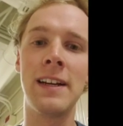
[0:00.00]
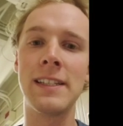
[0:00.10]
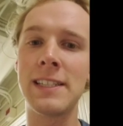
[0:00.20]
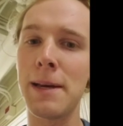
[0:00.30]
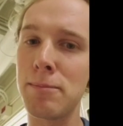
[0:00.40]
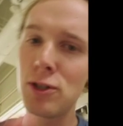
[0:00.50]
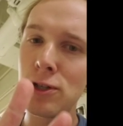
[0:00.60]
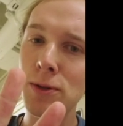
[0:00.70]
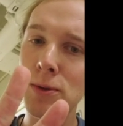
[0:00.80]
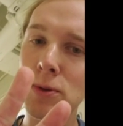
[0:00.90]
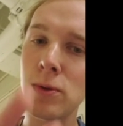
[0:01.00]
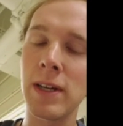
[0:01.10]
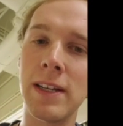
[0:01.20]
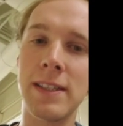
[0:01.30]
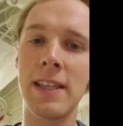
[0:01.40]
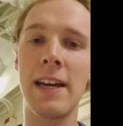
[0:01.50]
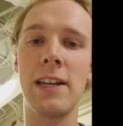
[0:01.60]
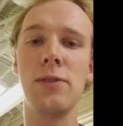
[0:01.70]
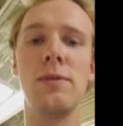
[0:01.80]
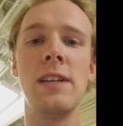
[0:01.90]
Step 2 is
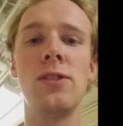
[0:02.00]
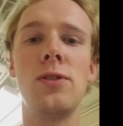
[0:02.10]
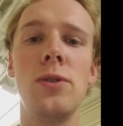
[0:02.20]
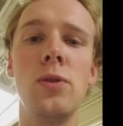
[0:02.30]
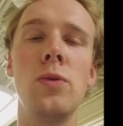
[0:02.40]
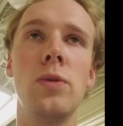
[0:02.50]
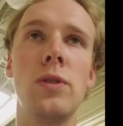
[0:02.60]
that you need to